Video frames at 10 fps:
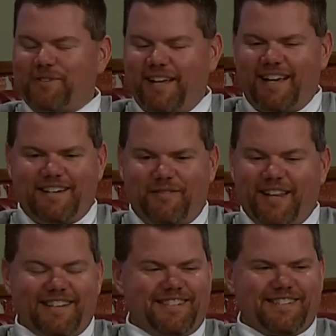planned. I mean
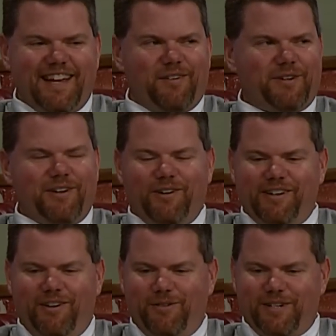that's just how we all,
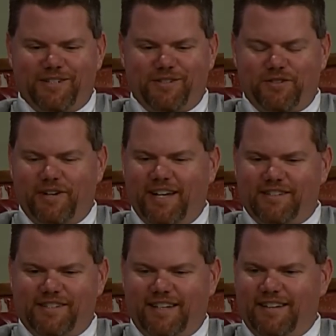always
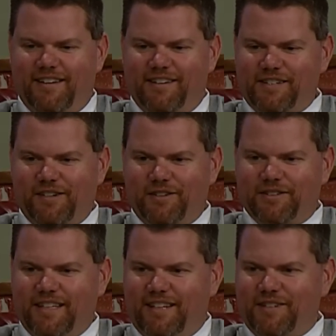stretch, and uh, you know
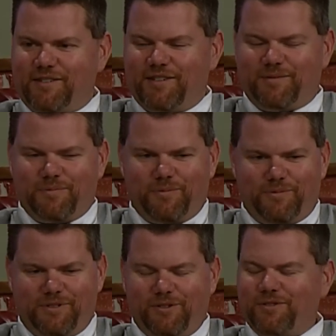it's just
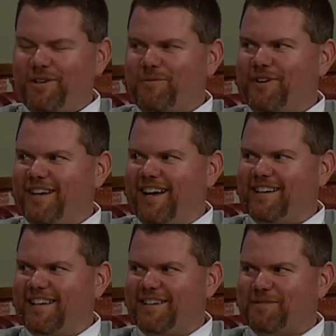usually we're not in a